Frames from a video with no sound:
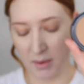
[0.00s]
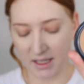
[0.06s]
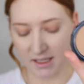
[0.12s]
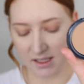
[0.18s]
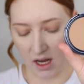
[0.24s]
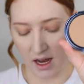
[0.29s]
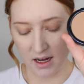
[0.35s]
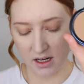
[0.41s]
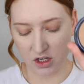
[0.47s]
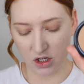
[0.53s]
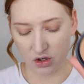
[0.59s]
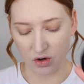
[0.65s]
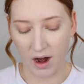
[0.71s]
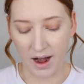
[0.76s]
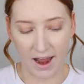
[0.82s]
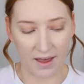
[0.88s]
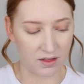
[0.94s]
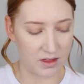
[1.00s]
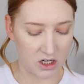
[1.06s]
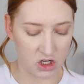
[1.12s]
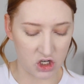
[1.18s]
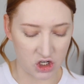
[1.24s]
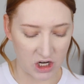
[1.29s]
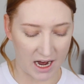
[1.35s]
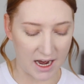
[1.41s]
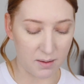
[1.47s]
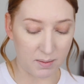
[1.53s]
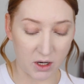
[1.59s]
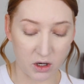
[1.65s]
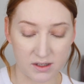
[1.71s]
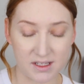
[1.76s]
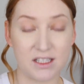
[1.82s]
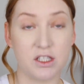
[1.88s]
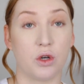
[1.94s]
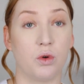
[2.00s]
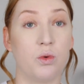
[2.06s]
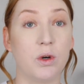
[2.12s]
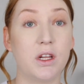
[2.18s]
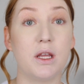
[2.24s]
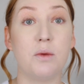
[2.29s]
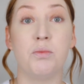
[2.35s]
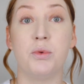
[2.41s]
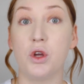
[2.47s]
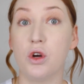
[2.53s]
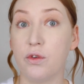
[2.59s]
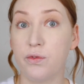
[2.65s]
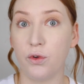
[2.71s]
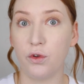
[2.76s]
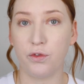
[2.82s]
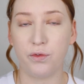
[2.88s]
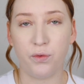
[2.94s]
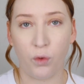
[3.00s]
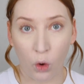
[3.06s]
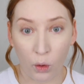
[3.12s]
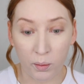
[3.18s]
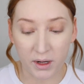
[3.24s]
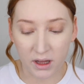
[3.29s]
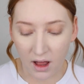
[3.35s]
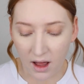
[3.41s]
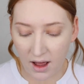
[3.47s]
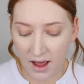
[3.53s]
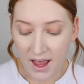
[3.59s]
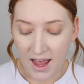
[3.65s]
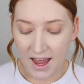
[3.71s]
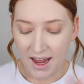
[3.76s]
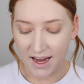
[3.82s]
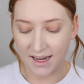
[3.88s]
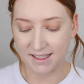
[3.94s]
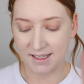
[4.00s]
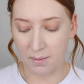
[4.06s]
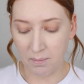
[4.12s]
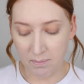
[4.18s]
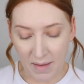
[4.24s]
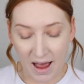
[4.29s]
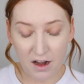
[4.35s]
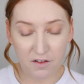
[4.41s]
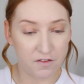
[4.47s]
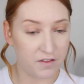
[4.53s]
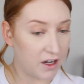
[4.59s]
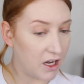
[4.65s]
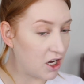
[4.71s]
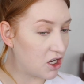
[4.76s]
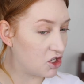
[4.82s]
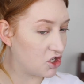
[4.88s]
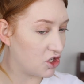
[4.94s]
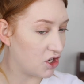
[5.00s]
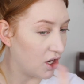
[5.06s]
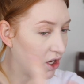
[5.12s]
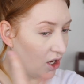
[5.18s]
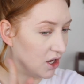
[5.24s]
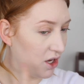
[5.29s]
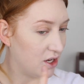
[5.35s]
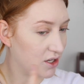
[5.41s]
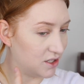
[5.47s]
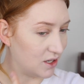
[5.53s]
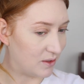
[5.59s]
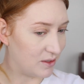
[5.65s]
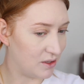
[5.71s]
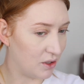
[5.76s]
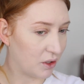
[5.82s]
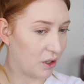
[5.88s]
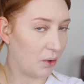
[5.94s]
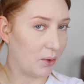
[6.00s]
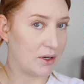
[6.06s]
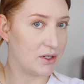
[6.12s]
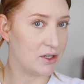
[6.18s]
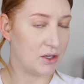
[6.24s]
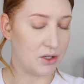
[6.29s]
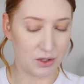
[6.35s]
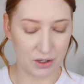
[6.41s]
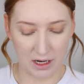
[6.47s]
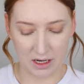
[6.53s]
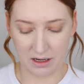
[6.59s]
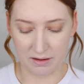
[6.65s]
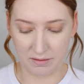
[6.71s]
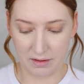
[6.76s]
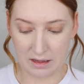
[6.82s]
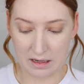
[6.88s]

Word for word: I'm excited to try out this shade because it's a really beautiful formula. It's a matte finish, so it's not going to do any of